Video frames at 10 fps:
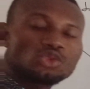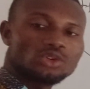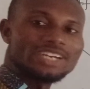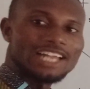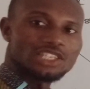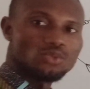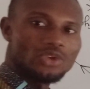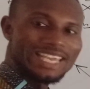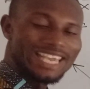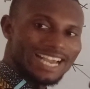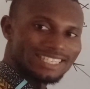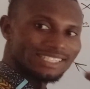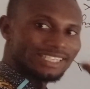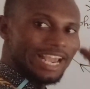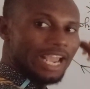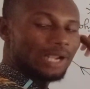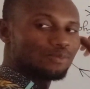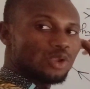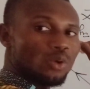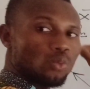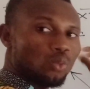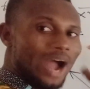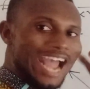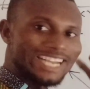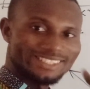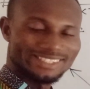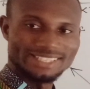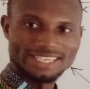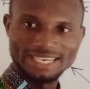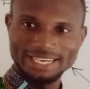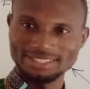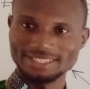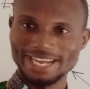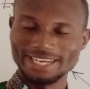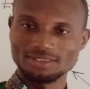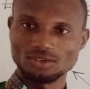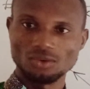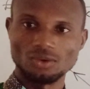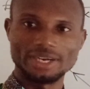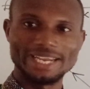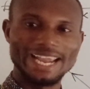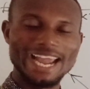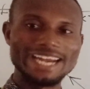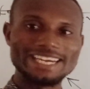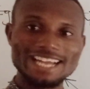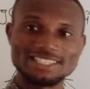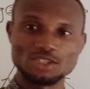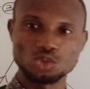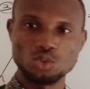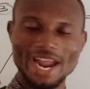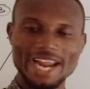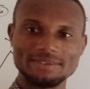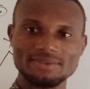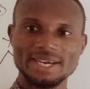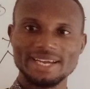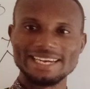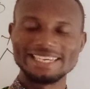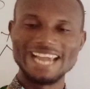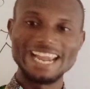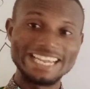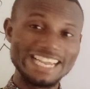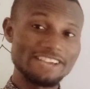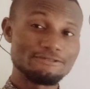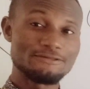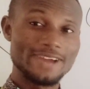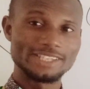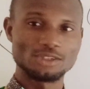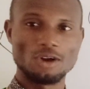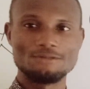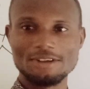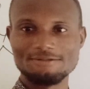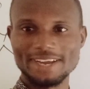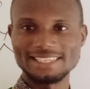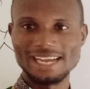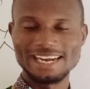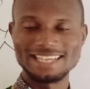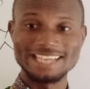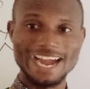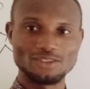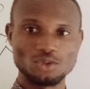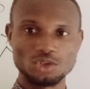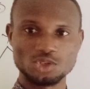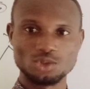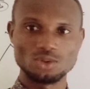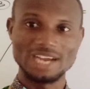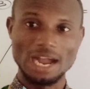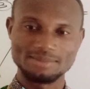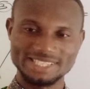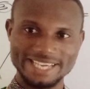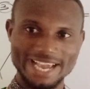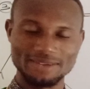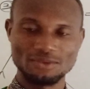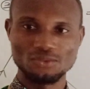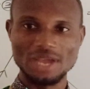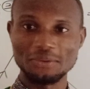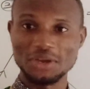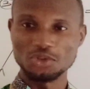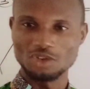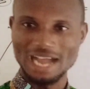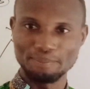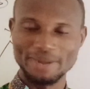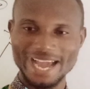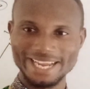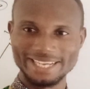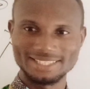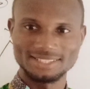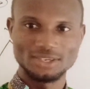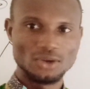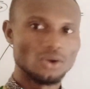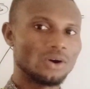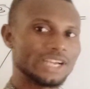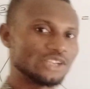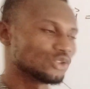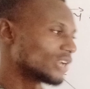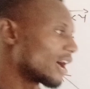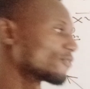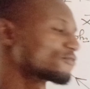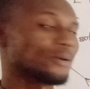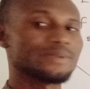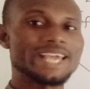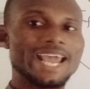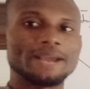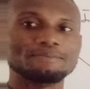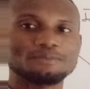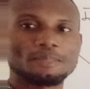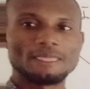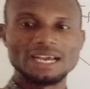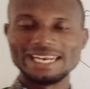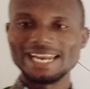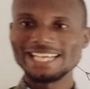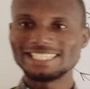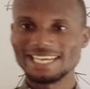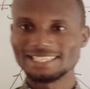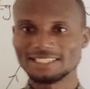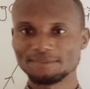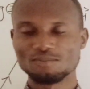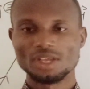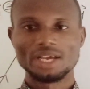so that we get the YZ instead. Okay, and that is when the inverse of a vector that I taught you comes here. You are going to apply it. Okay, so now from here, let's just